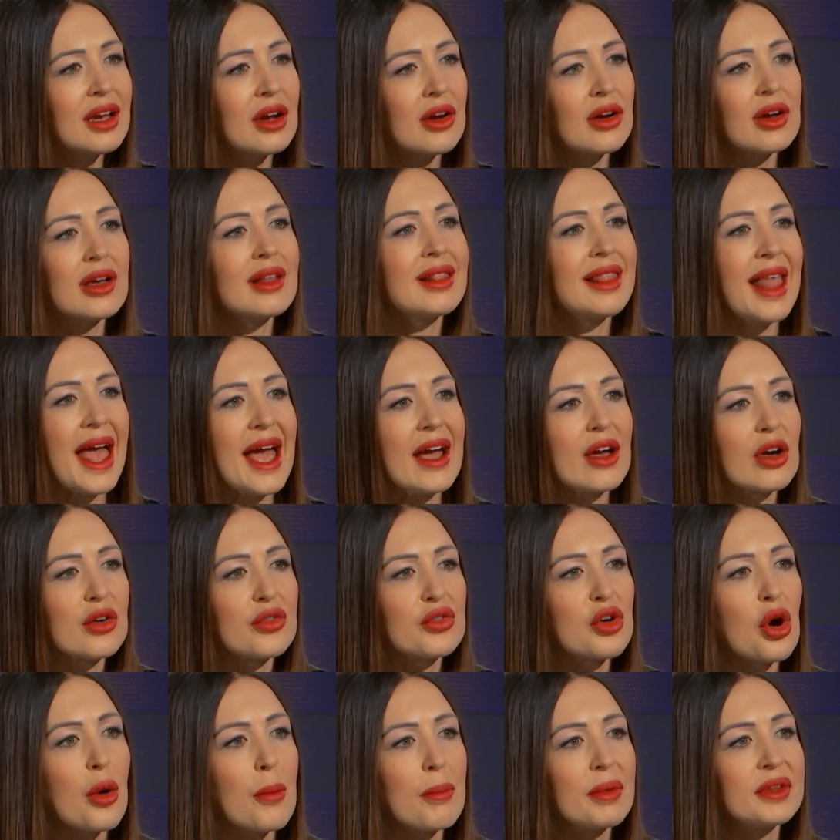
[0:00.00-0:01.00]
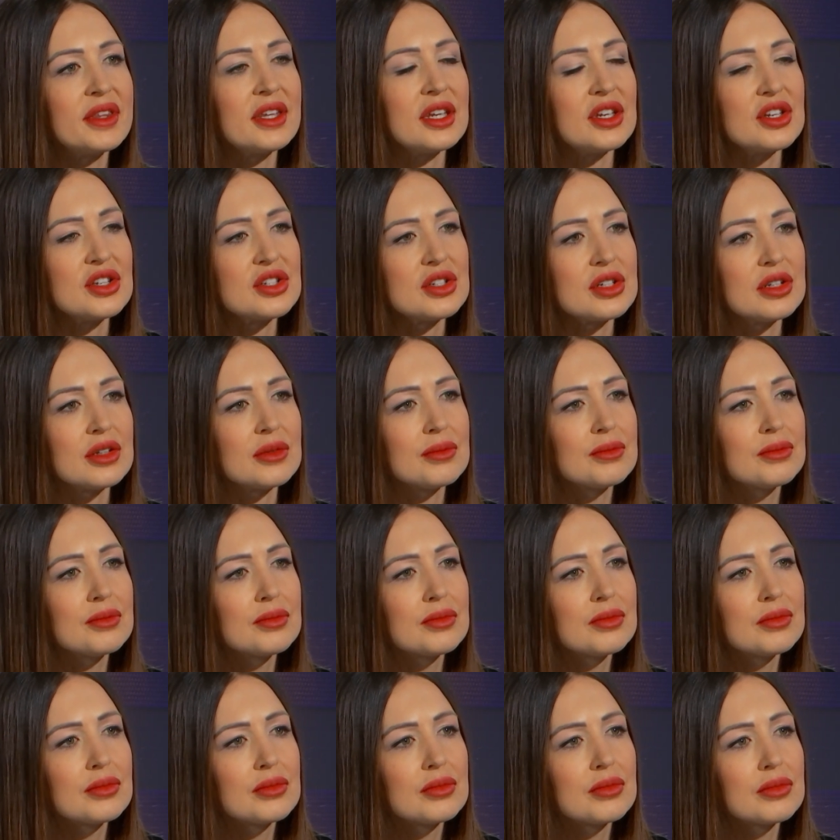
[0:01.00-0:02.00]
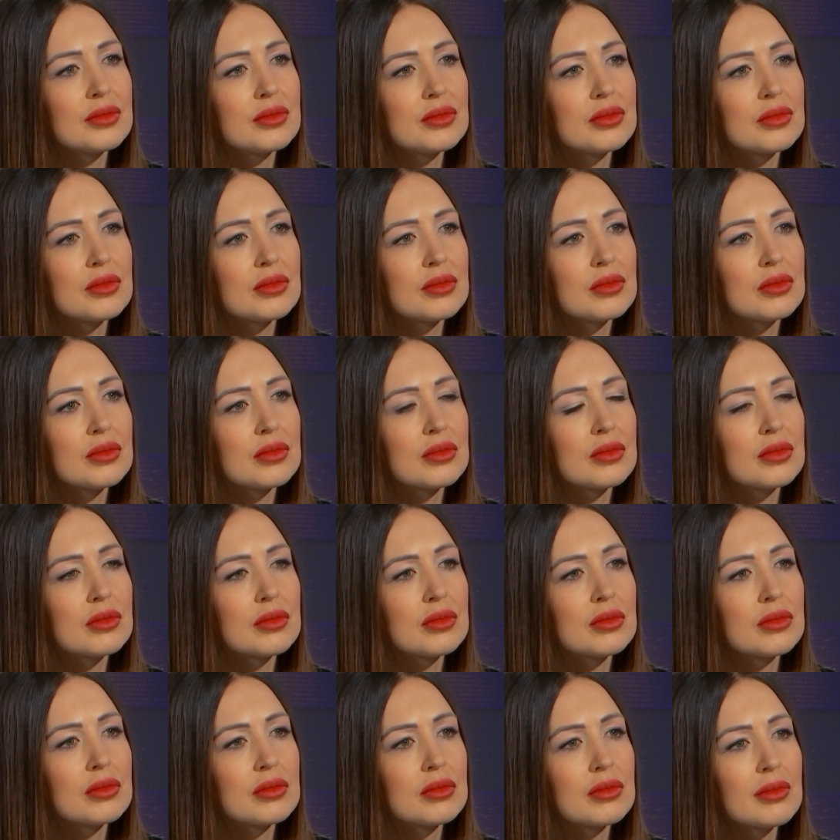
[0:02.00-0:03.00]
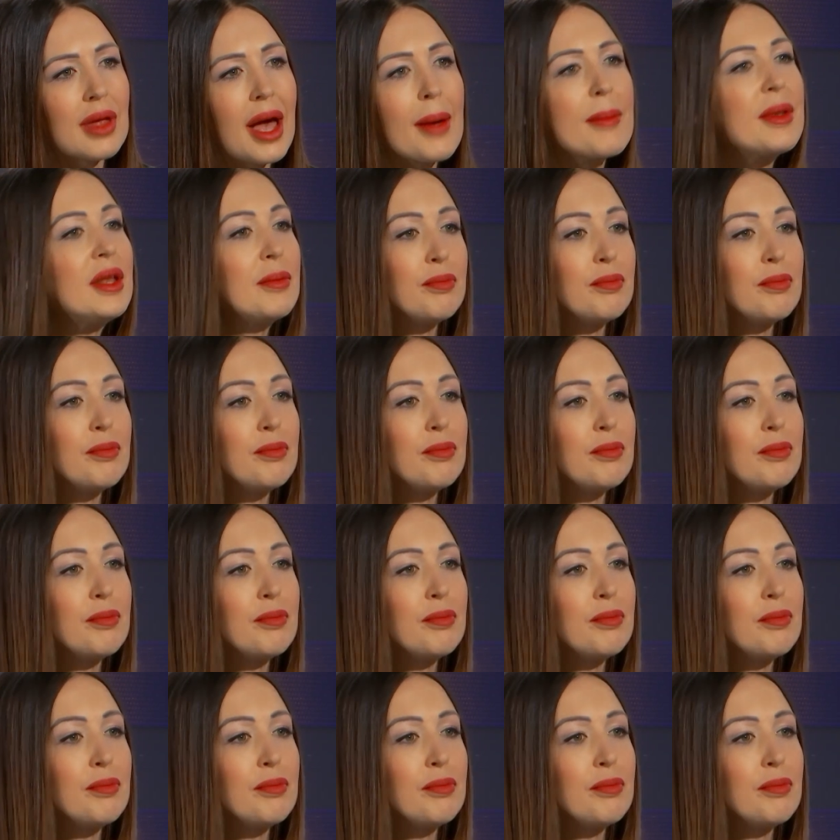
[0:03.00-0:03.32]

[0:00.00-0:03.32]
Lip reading: there a lack of competition? I